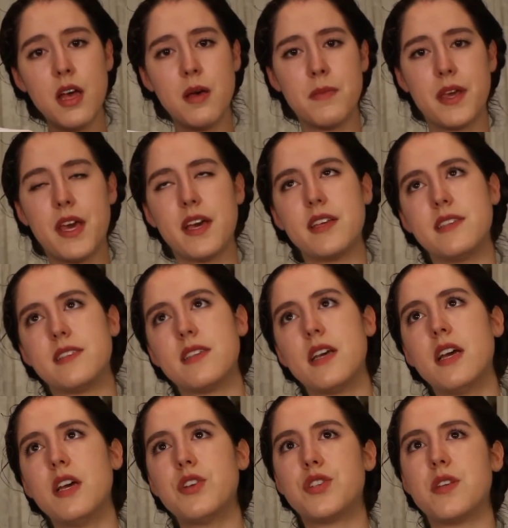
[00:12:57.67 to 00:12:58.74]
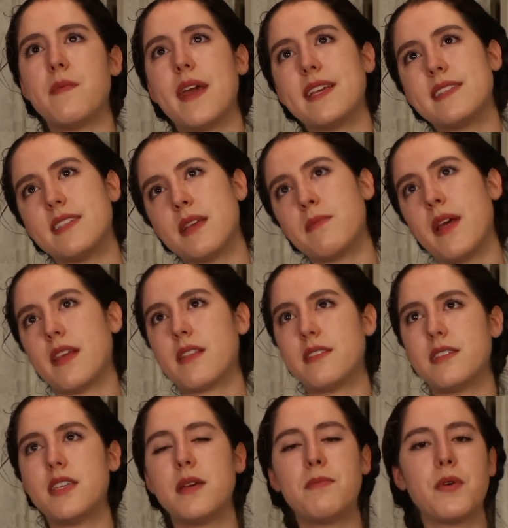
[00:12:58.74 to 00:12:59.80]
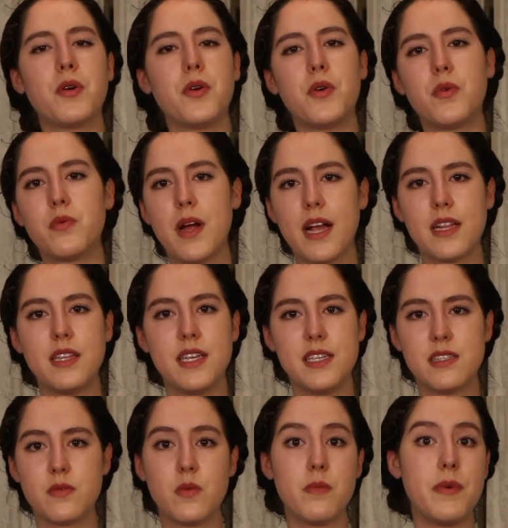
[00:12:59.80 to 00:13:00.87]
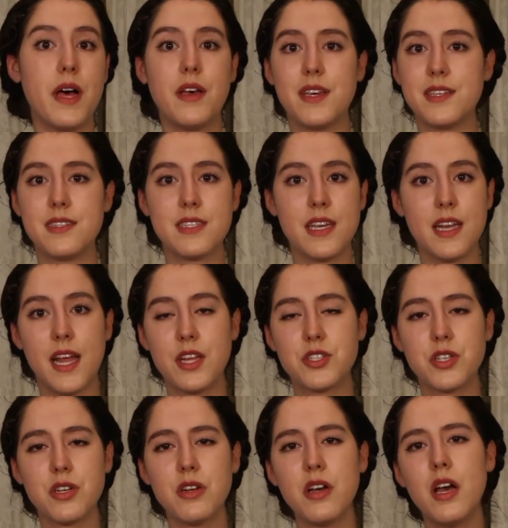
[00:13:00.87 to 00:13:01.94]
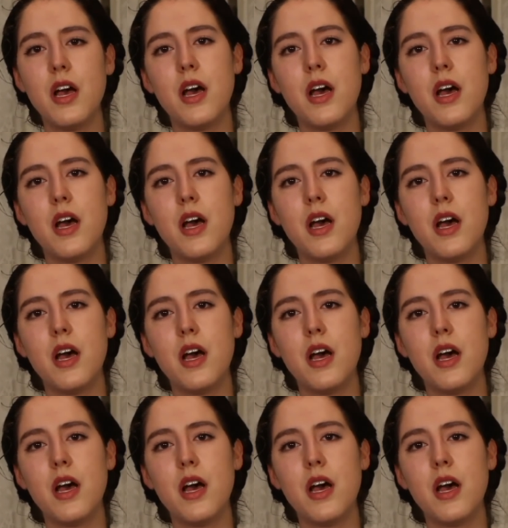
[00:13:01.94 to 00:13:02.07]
because she may seem like the typical reckless, rebellious teenager,